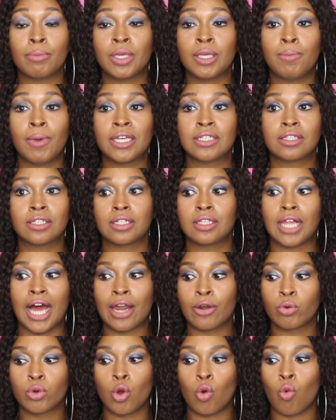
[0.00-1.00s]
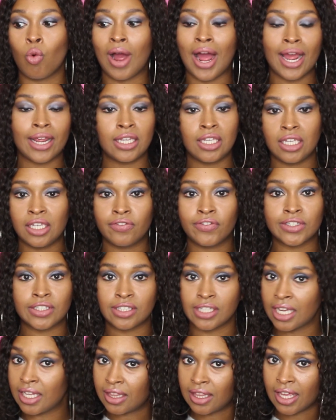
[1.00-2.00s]
He basically, I don't know why he even
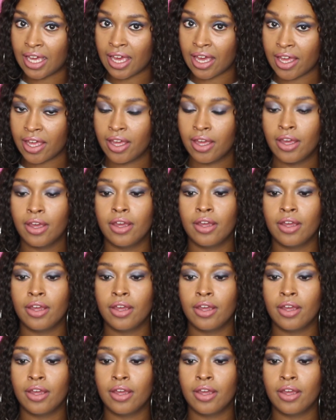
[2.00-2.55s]
said that.